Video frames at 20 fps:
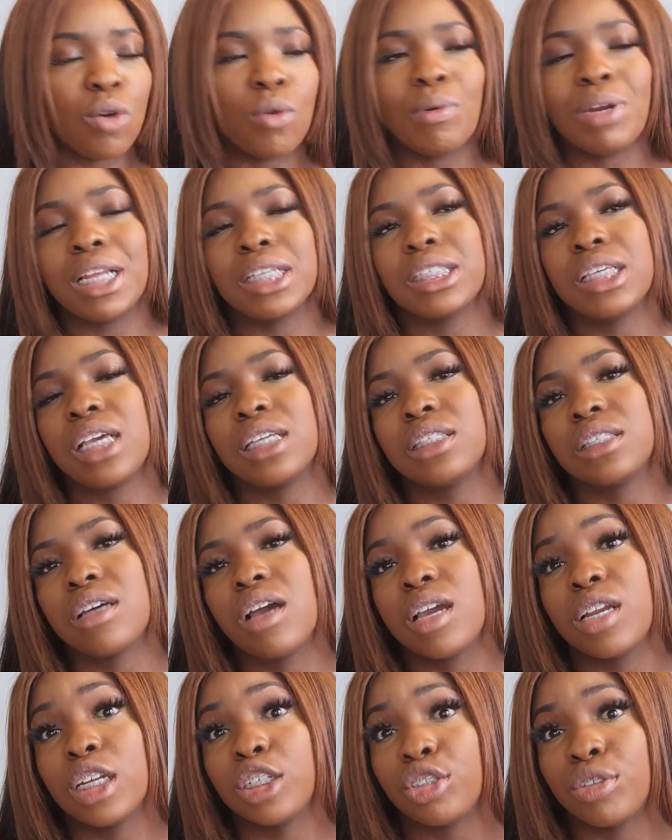When I say I
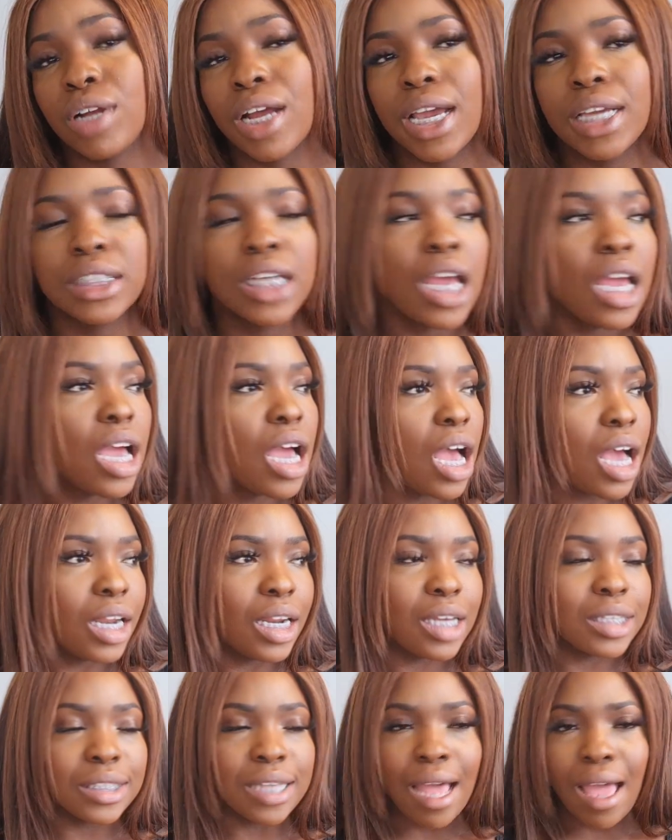started, I tried. And
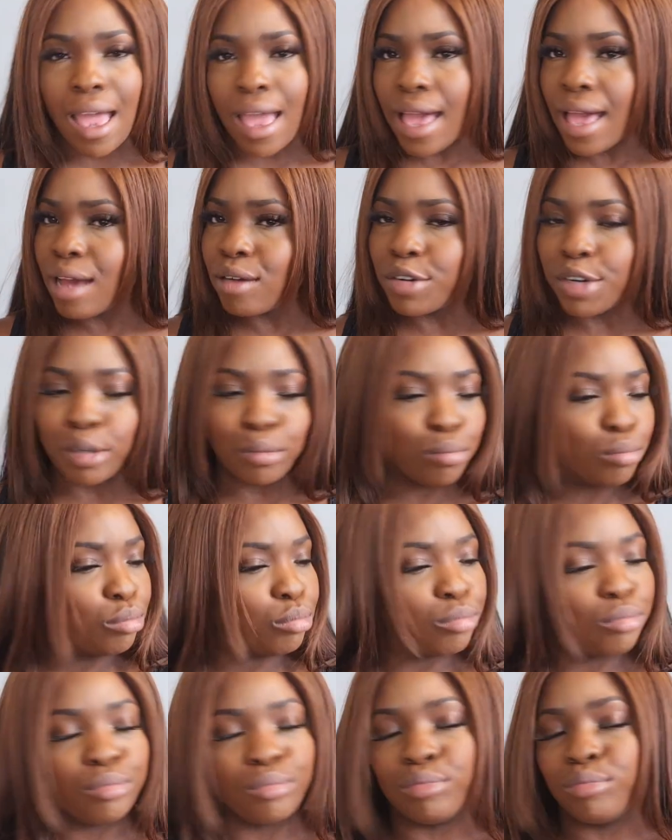I was like, hell
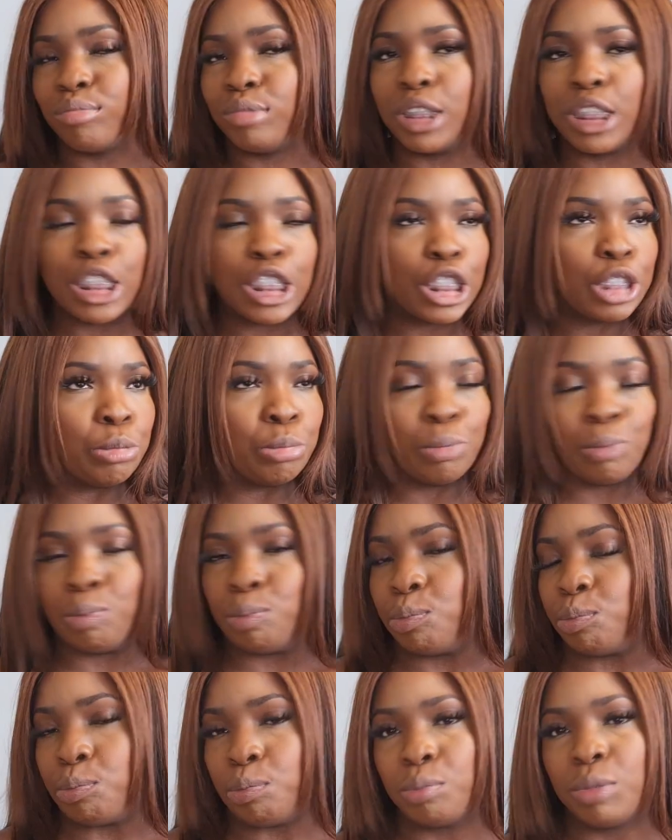no,
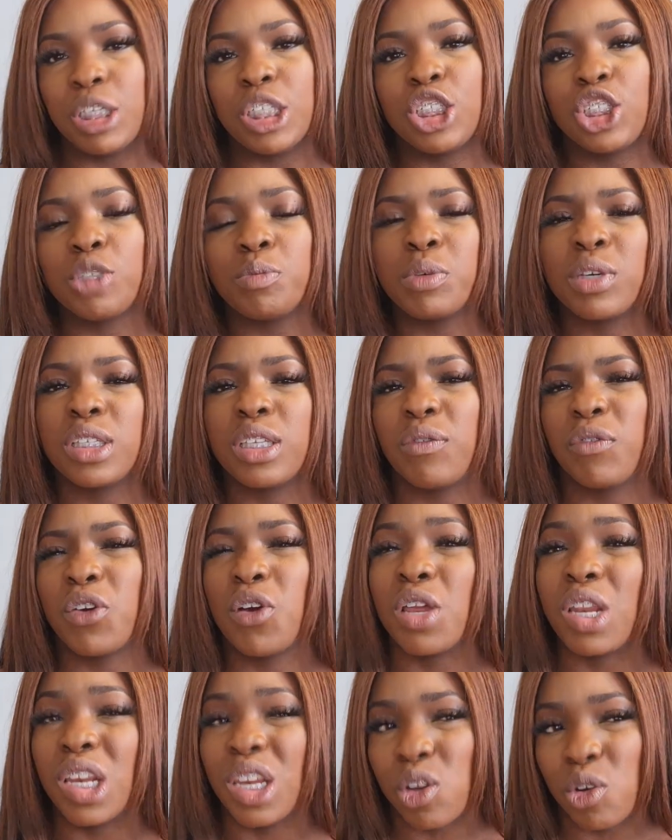It's just because it
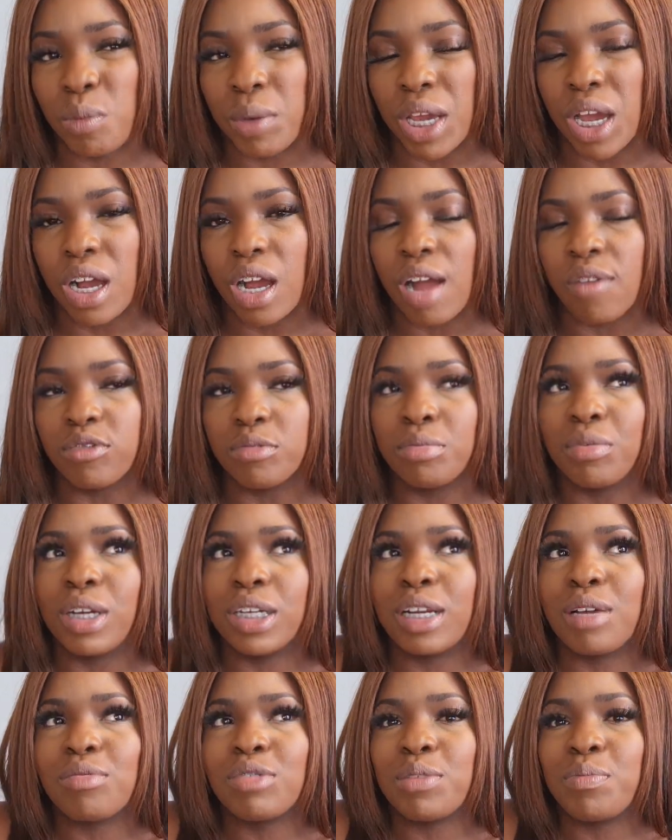felt a little bit uncomfortable
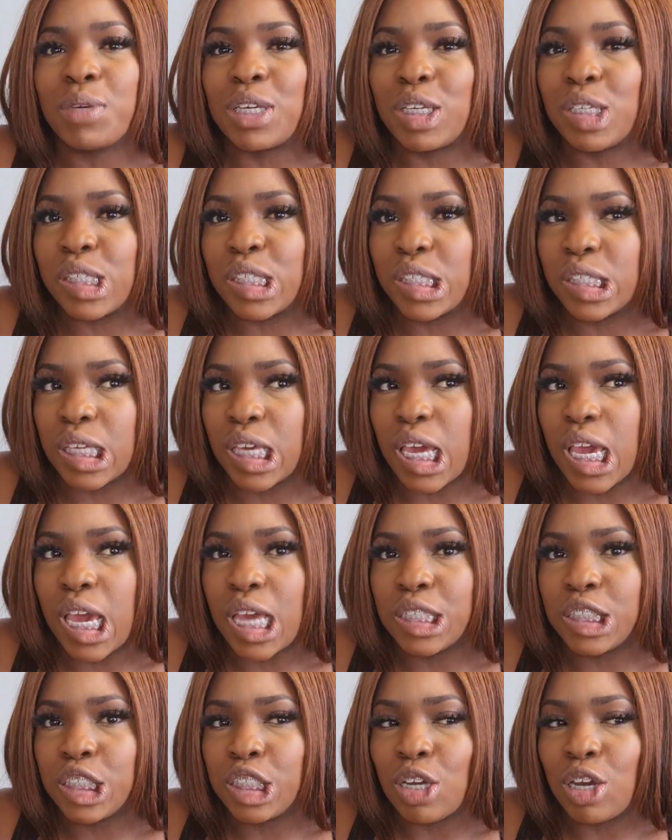and I was a bit
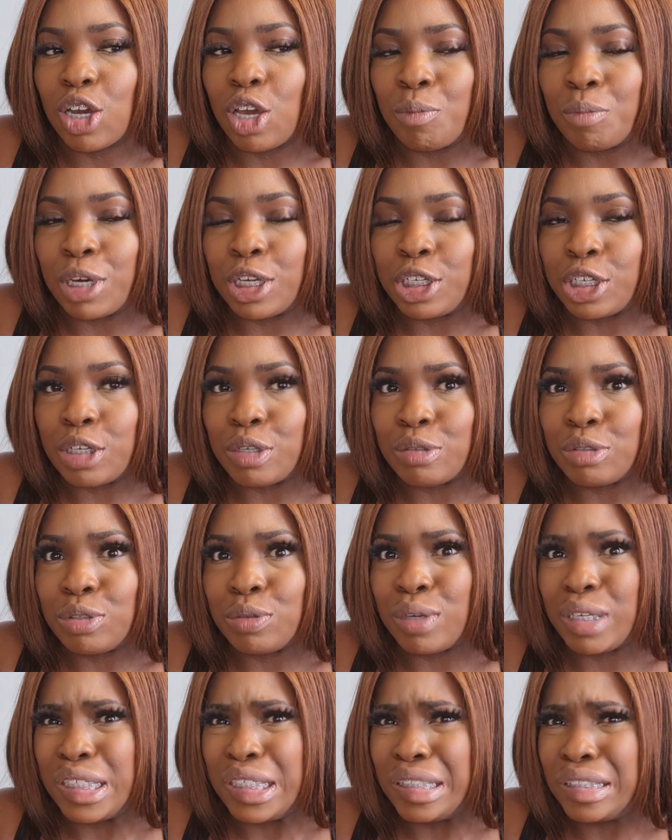scared, you know, I hope I don't
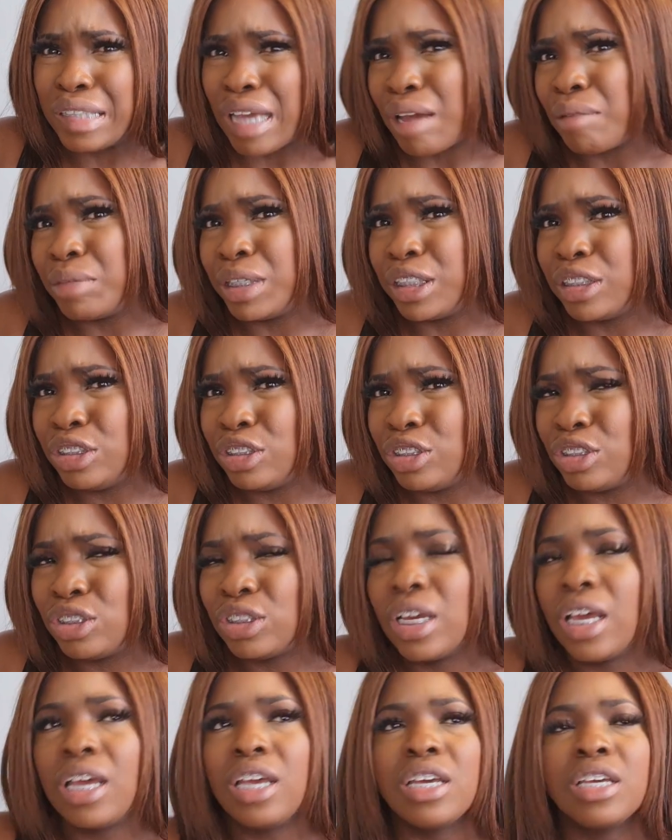do any
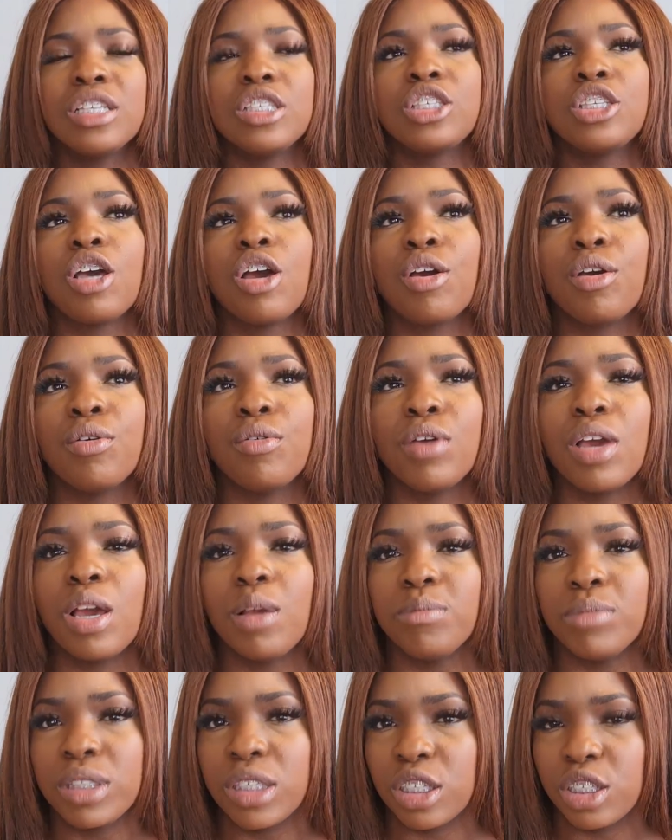damage.
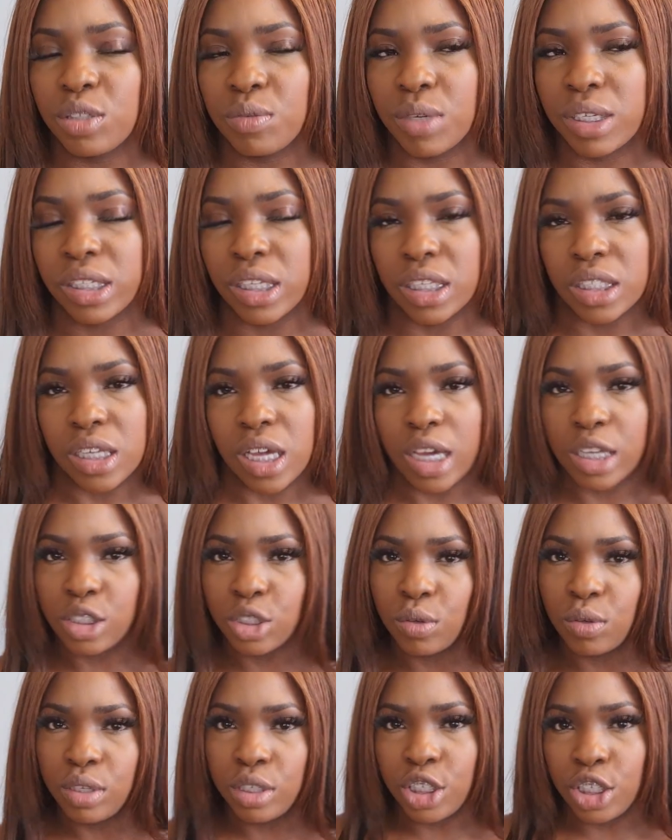So 6 weeks I
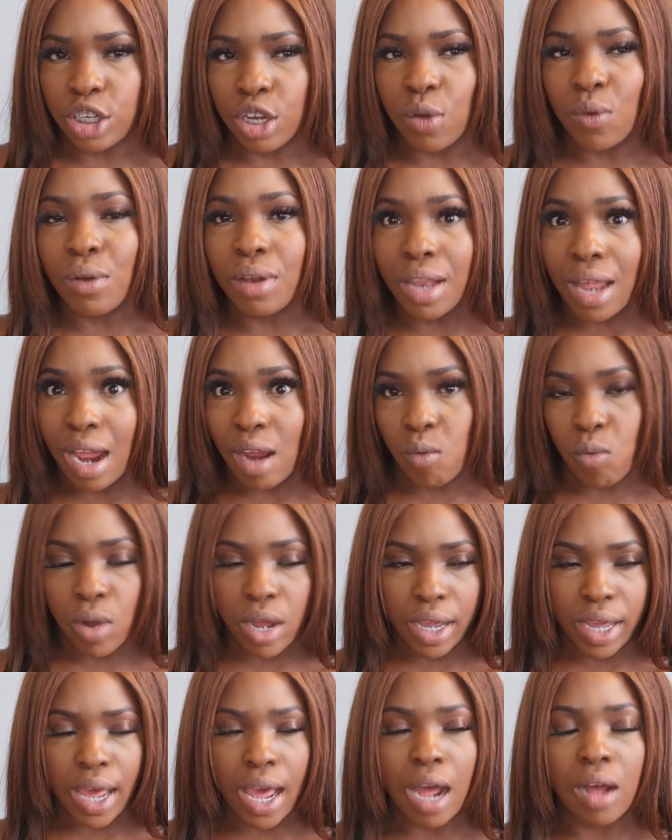started doing, you know, light
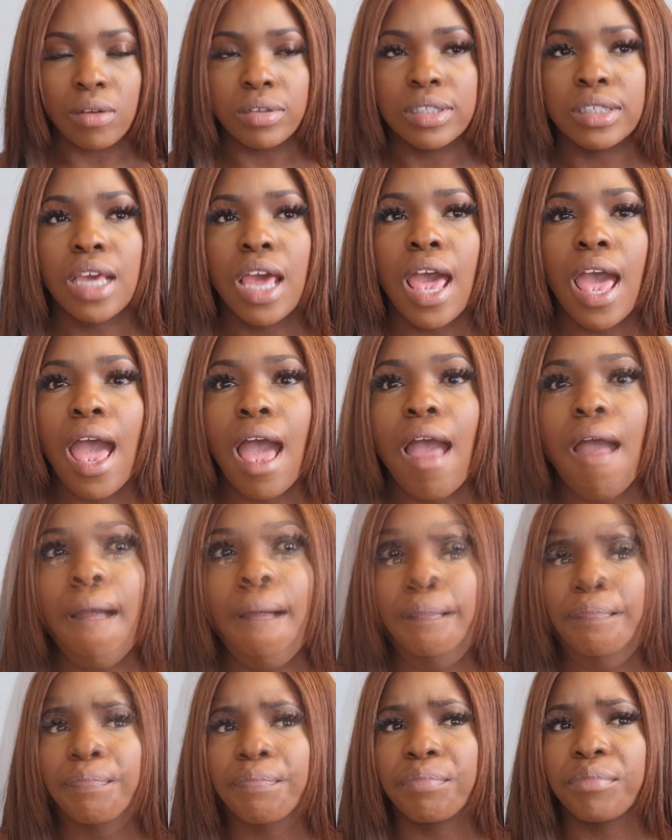workouts.
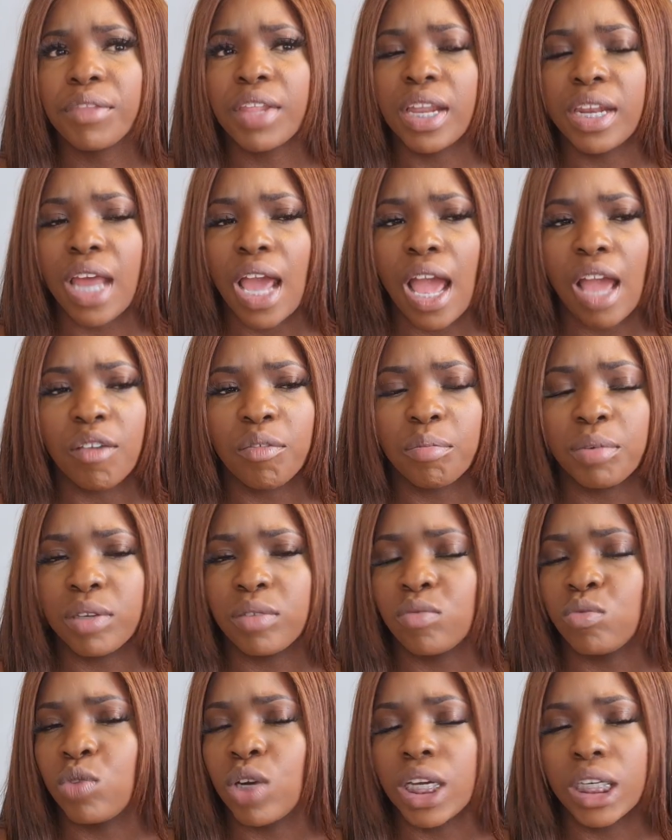And I have
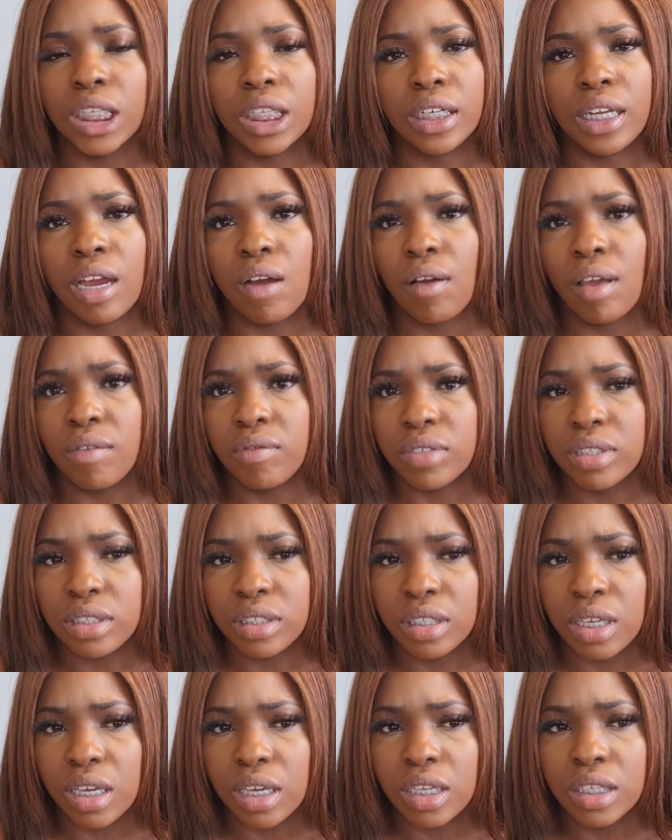been working out ever
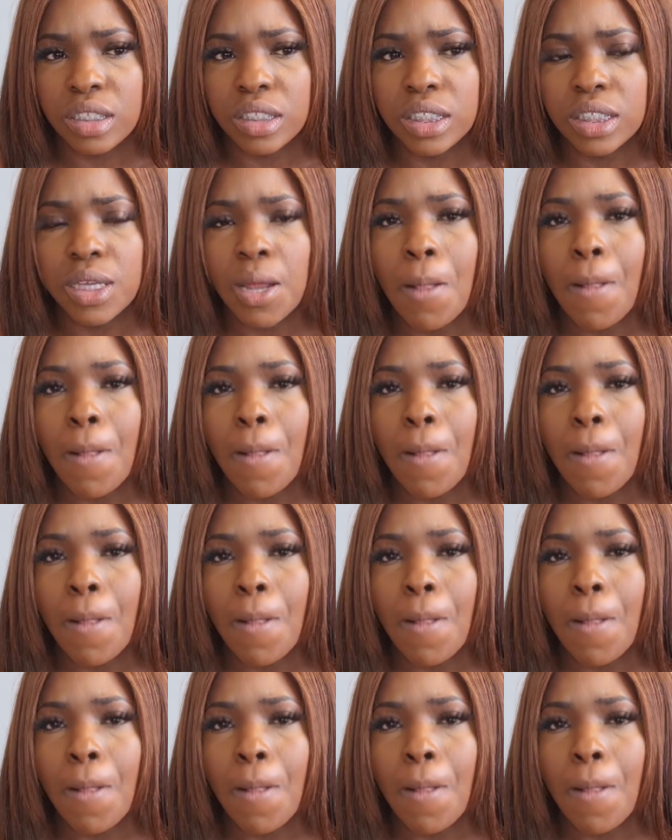since.